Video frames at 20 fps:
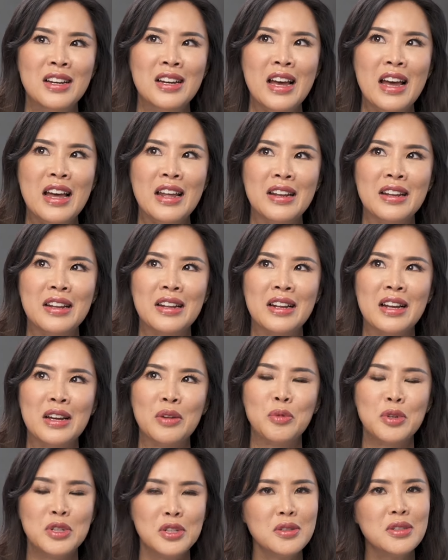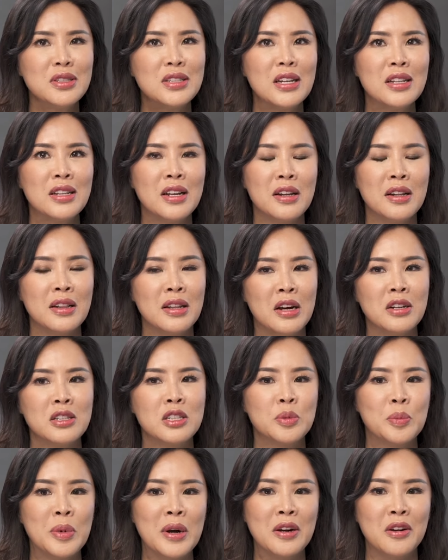And like, would you say that a
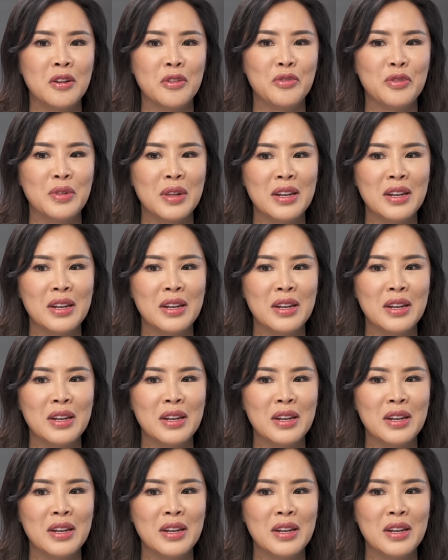large part of